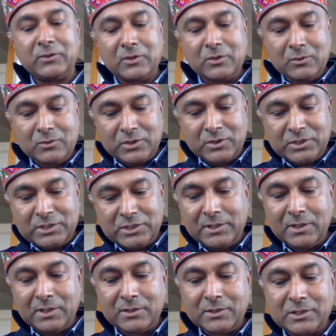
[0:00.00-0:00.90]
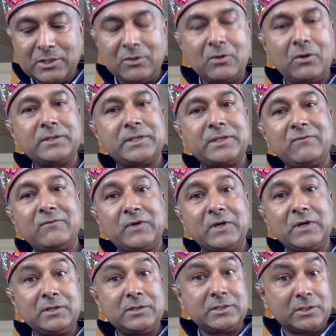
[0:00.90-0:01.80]
through to Syrians and North
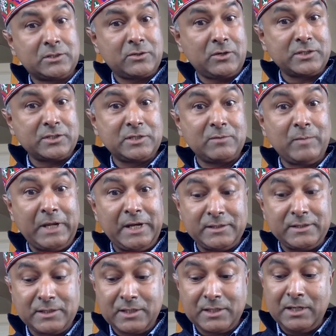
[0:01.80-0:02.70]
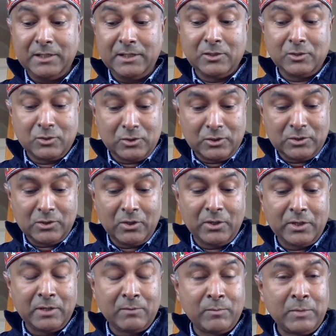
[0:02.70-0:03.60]
Africans across the Mediterranean to
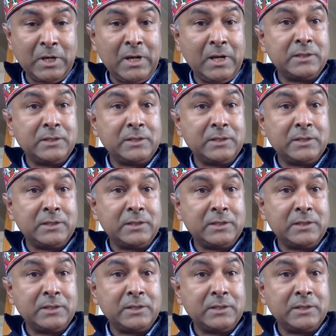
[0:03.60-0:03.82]
Europe,